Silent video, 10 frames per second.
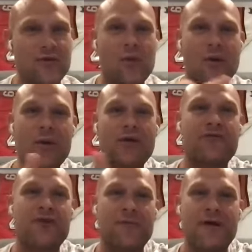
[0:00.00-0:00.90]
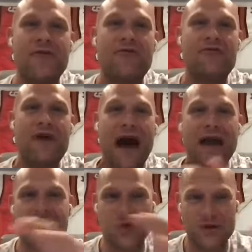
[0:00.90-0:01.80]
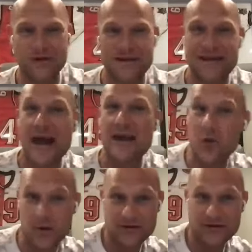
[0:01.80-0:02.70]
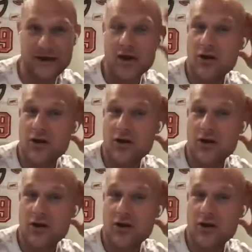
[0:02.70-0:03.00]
When we went from five doors to 10 doors,